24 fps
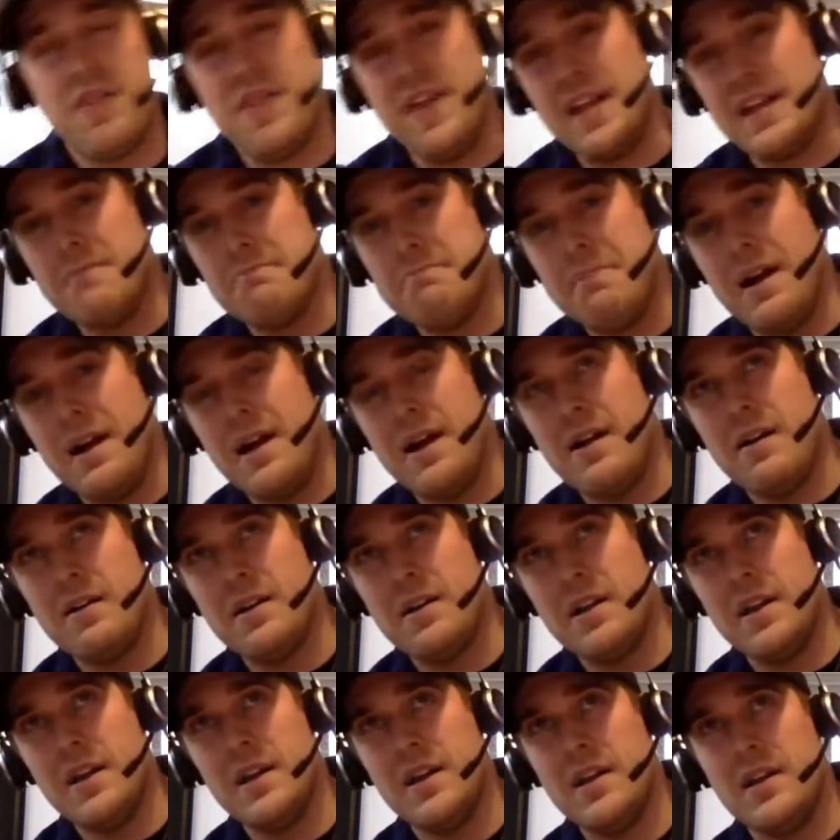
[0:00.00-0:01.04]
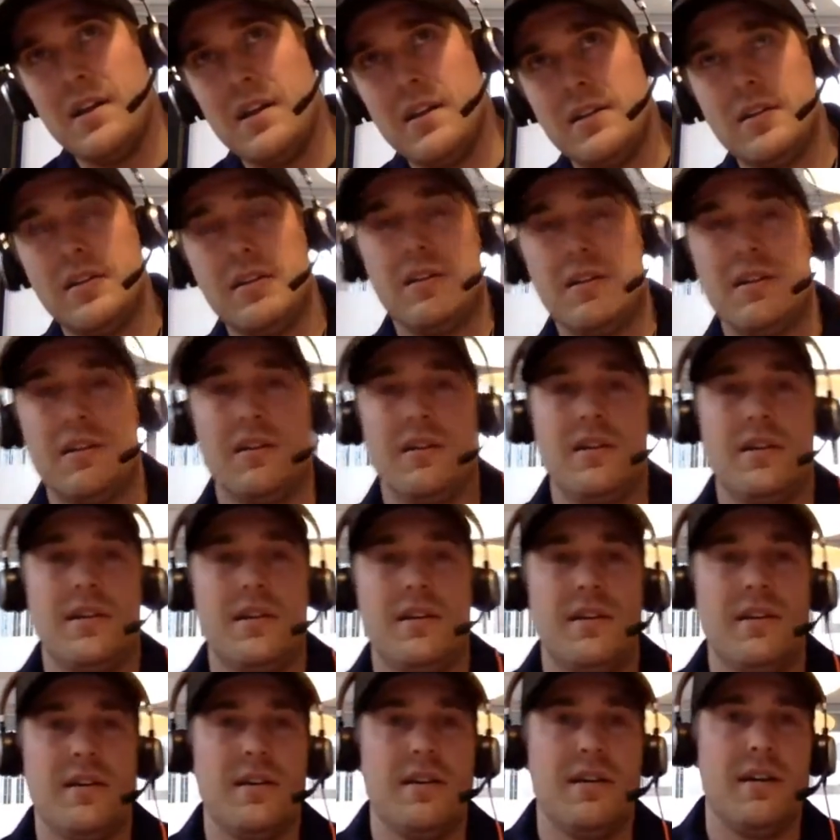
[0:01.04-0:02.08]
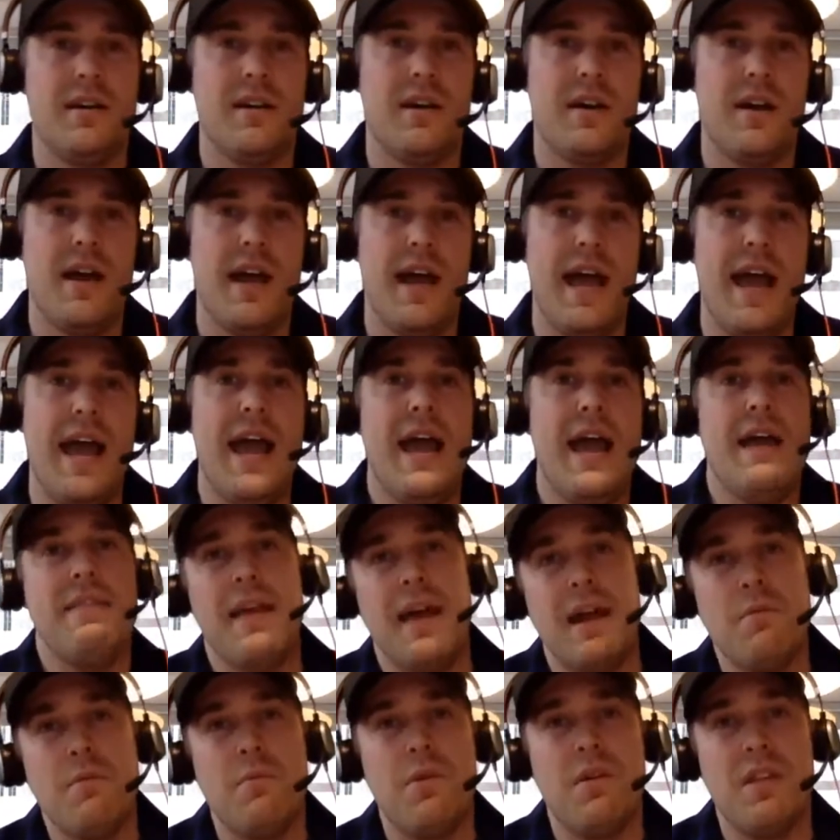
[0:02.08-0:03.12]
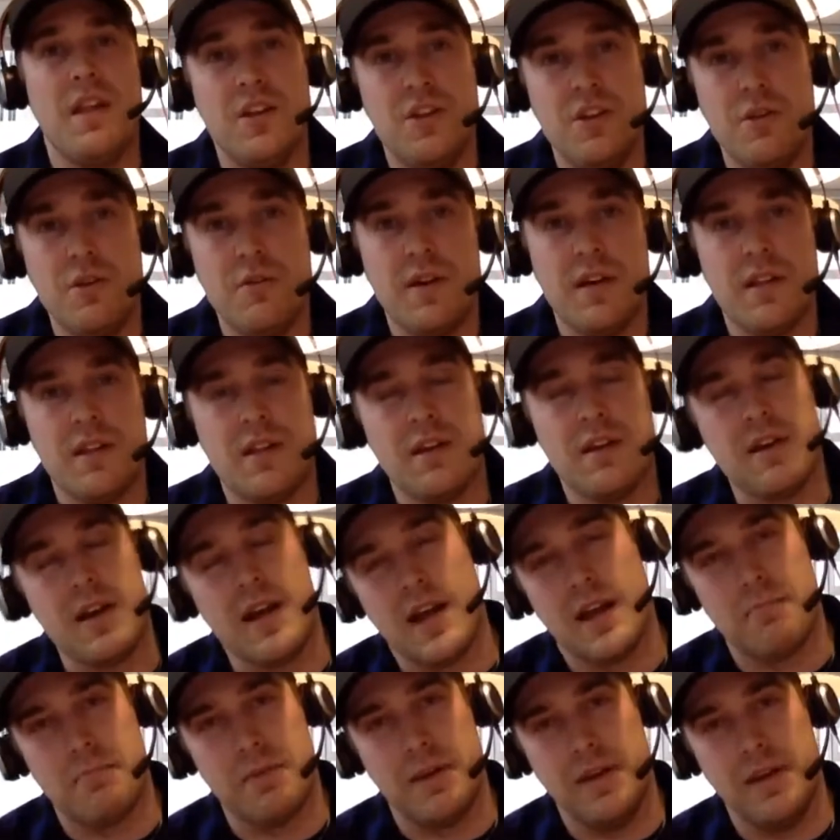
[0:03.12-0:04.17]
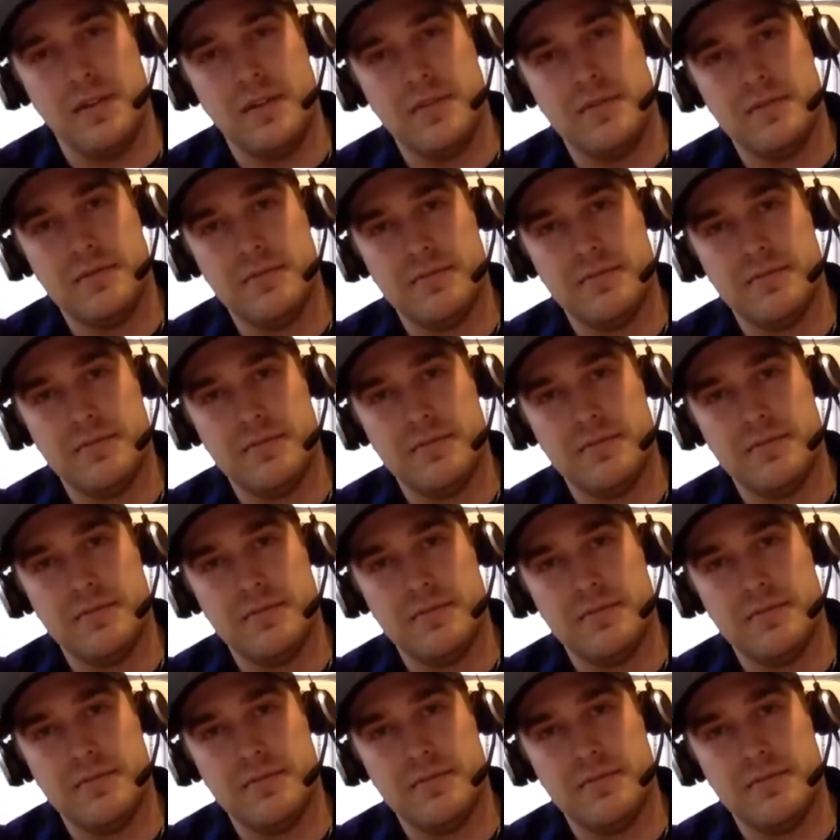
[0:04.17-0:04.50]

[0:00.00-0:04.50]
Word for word: to think about it. And then when they do it, they're happy.